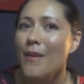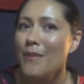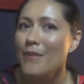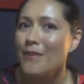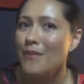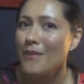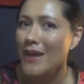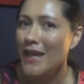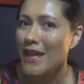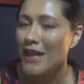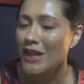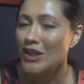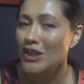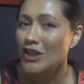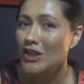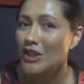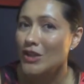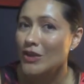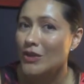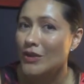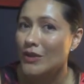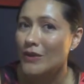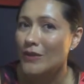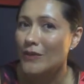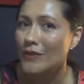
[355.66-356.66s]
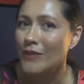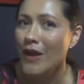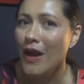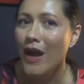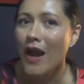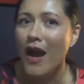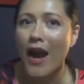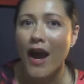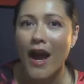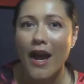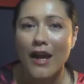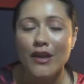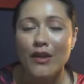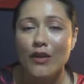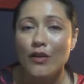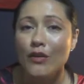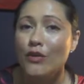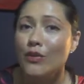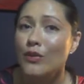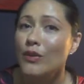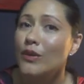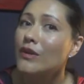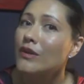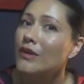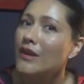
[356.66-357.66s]
Make sure, I go
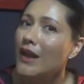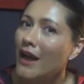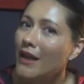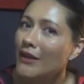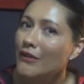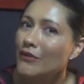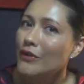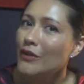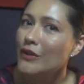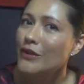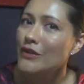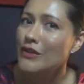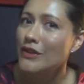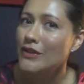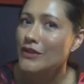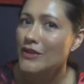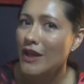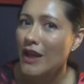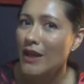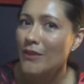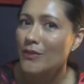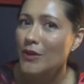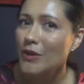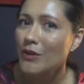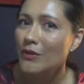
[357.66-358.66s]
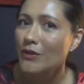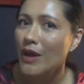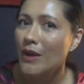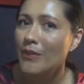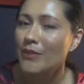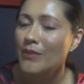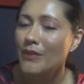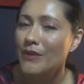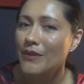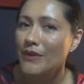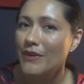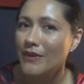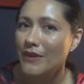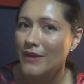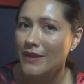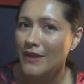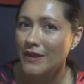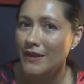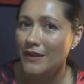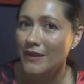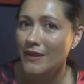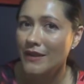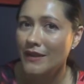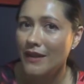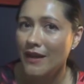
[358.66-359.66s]
through a lot of work to type you up
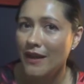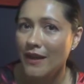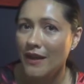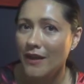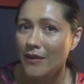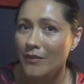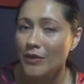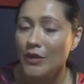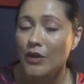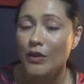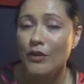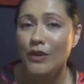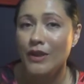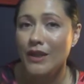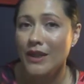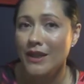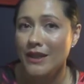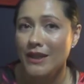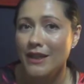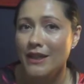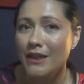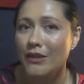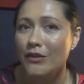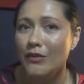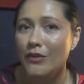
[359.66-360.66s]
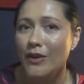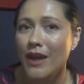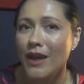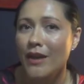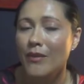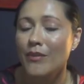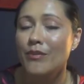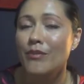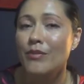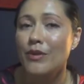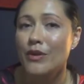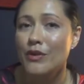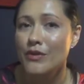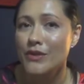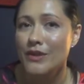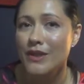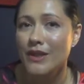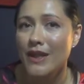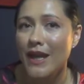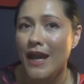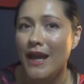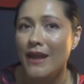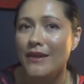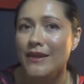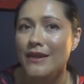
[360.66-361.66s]
your Enneagram
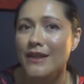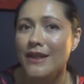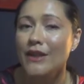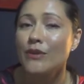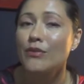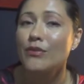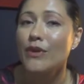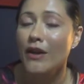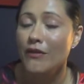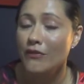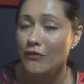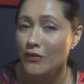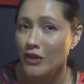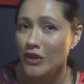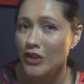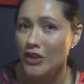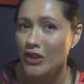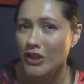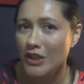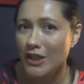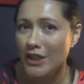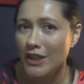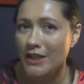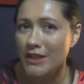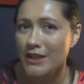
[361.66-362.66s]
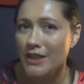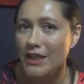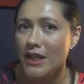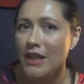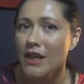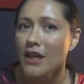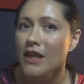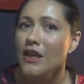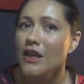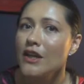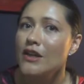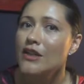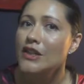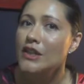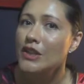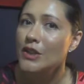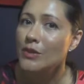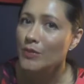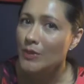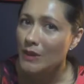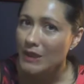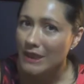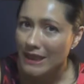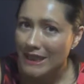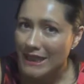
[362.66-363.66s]
personality reference sheet. So
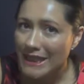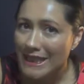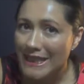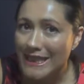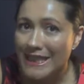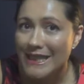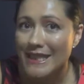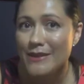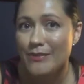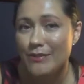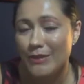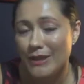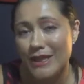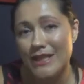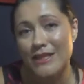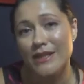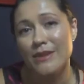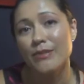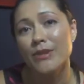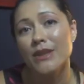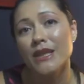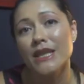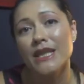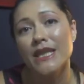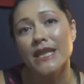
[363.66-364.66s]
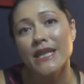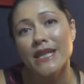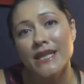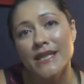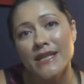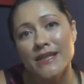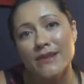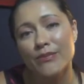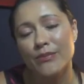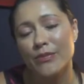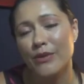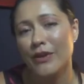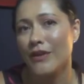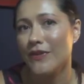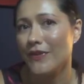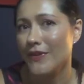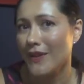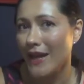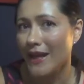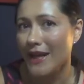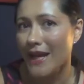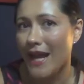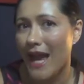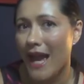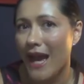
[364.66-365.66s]
please, please, please print
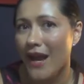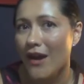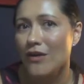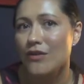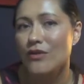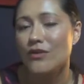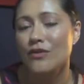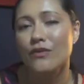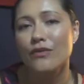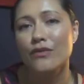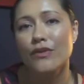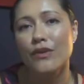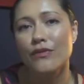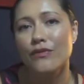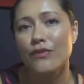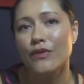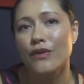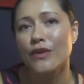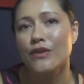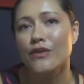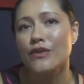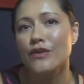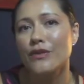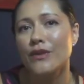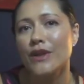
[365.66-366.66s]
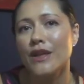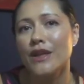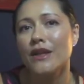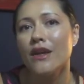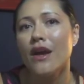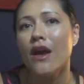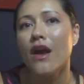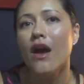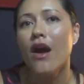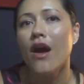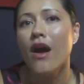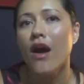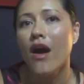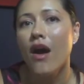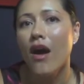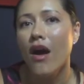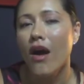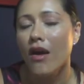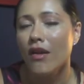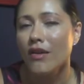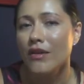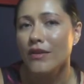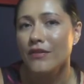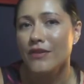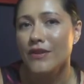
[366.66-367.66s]
that out, refer to it
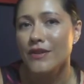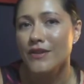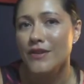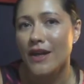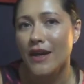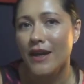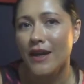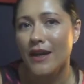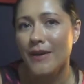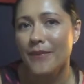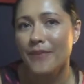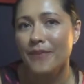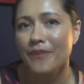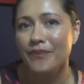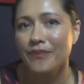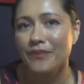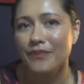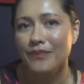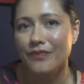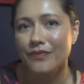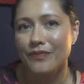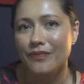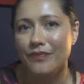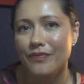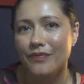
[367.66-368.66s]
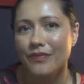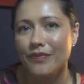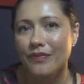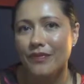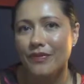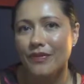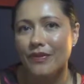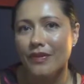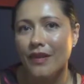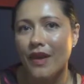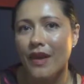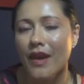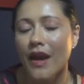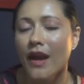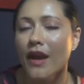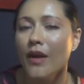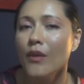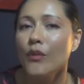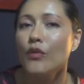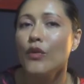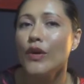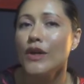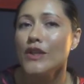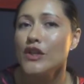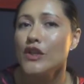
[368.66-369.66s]
all of the time.
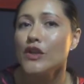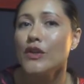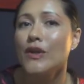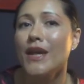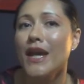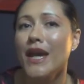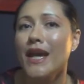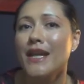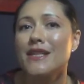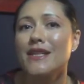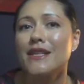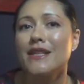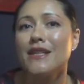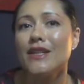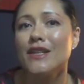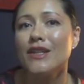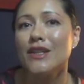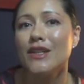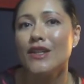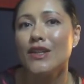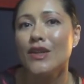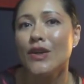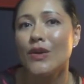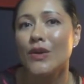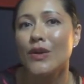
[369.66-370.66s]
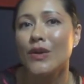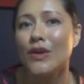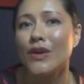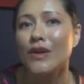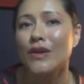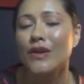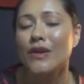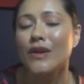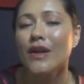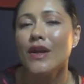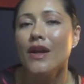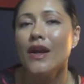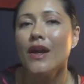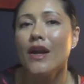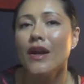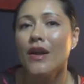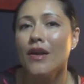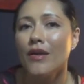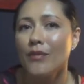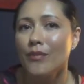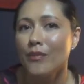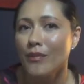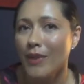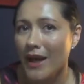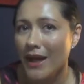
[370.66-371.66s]
Once you get your
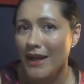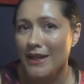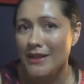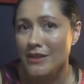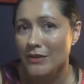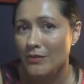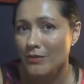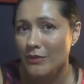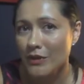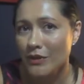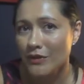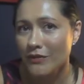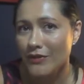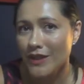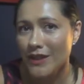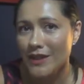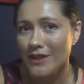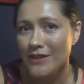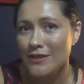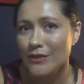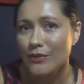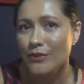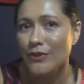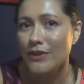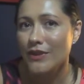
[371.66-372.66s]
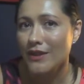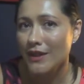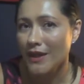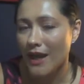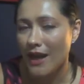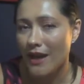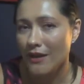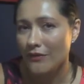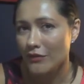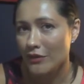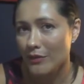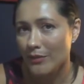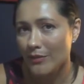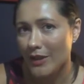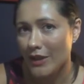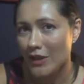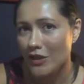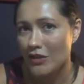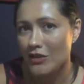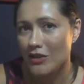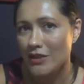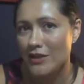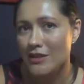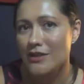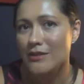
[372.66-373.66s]
mind movies with the
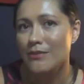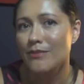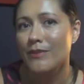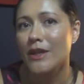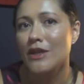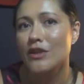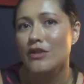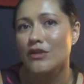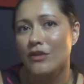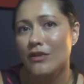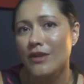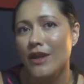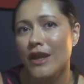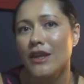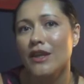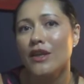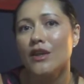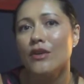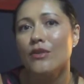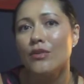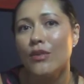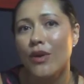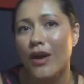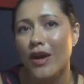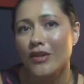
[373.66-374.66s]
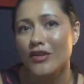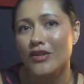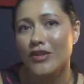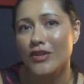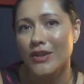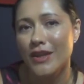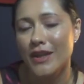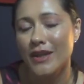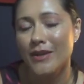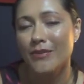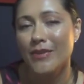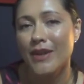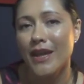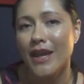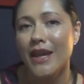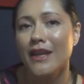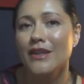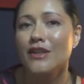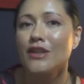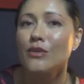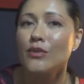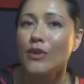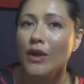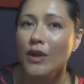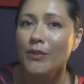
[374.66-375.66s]
affirmations, make sure that you watch them,
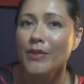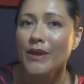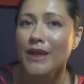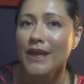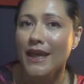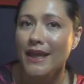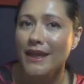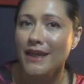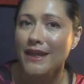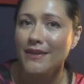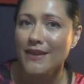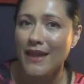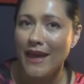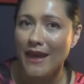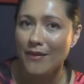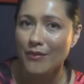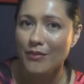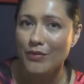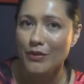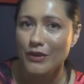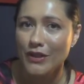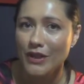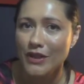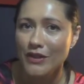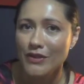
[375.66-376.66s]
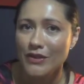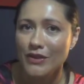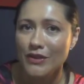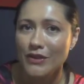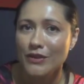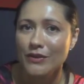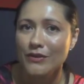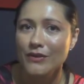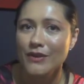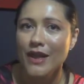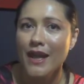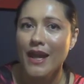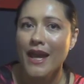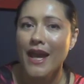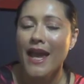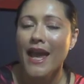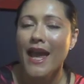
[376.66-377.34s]
and you will be getting that pretty soon.